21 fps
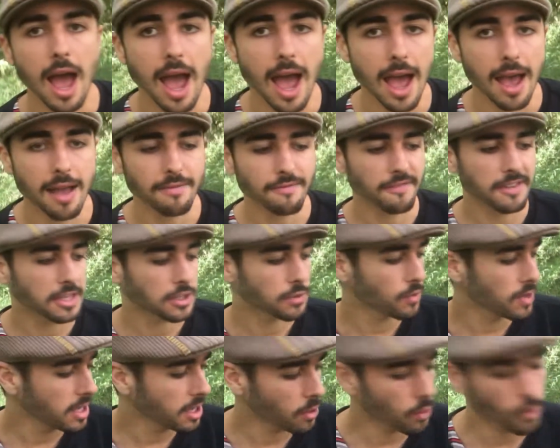And this
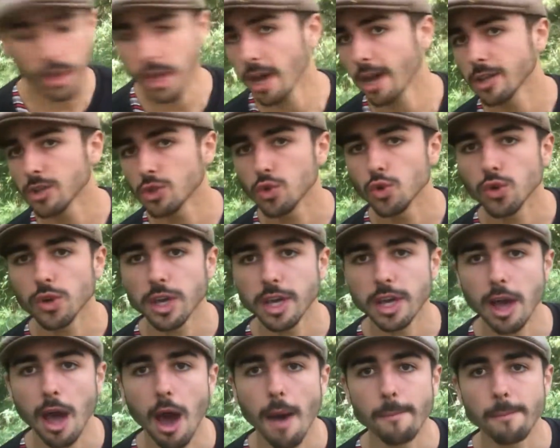week we are
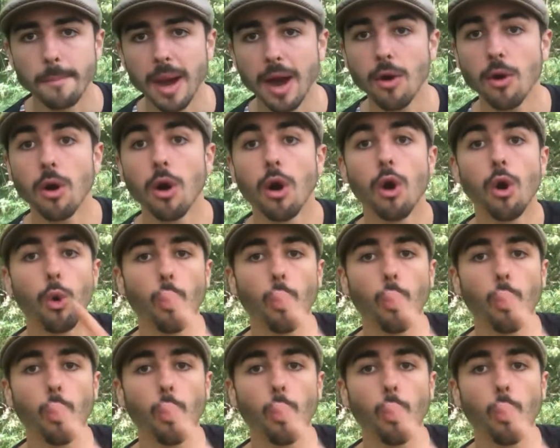talking about